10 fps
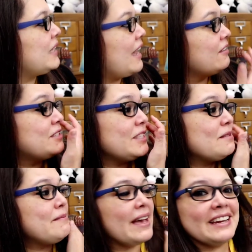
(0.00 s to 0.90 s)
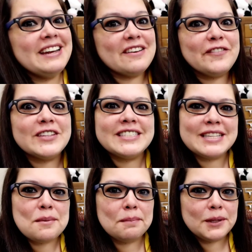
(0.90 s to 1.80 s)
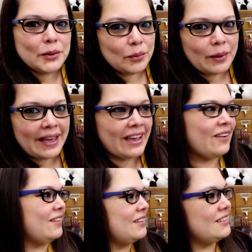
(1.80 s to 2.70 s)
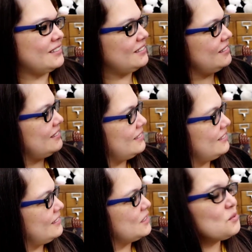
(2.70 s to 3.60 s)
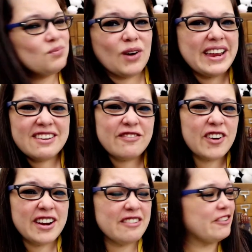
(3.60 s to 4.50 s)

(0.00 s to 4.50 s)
aloud to the magnificent blue whale right in front